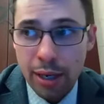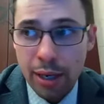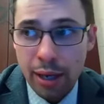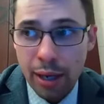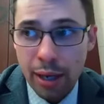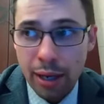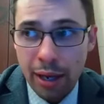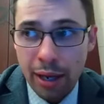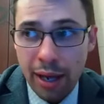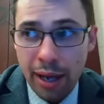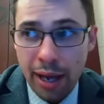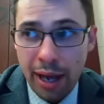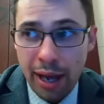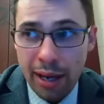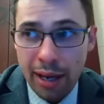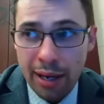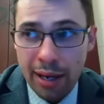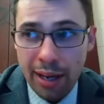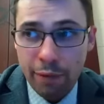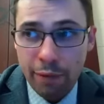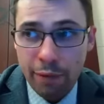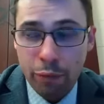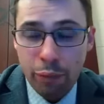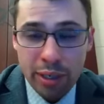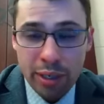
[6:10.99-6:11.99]
And
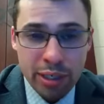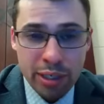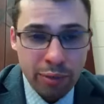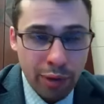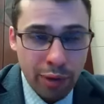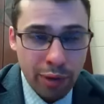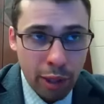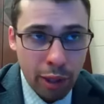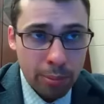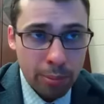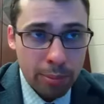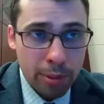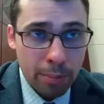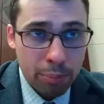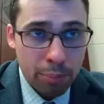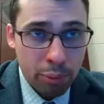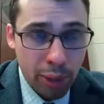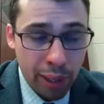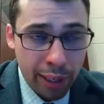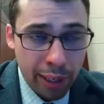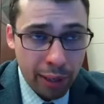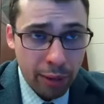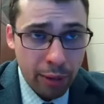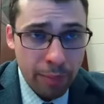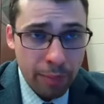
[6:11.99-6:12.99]
if we develop the
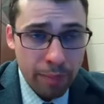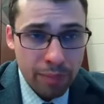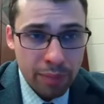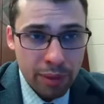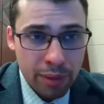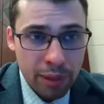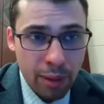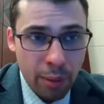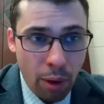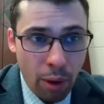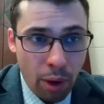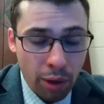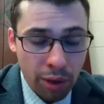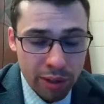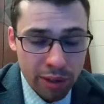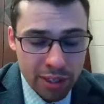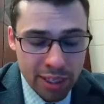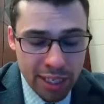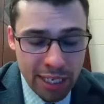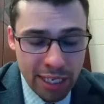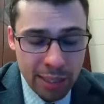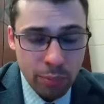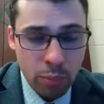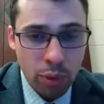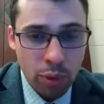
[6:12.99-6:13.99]
player, our
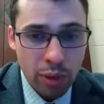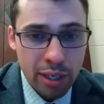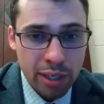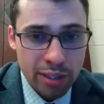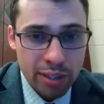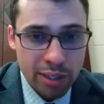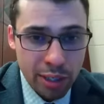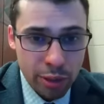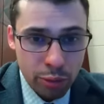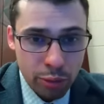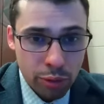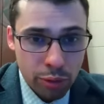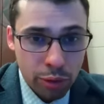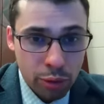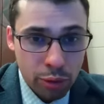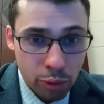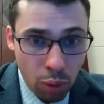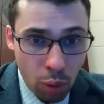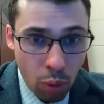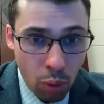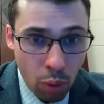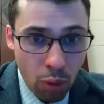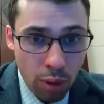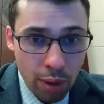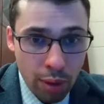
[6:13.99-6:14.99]
team will continue to
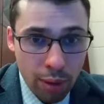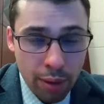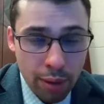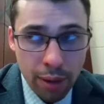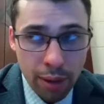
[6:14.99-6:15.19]
grow.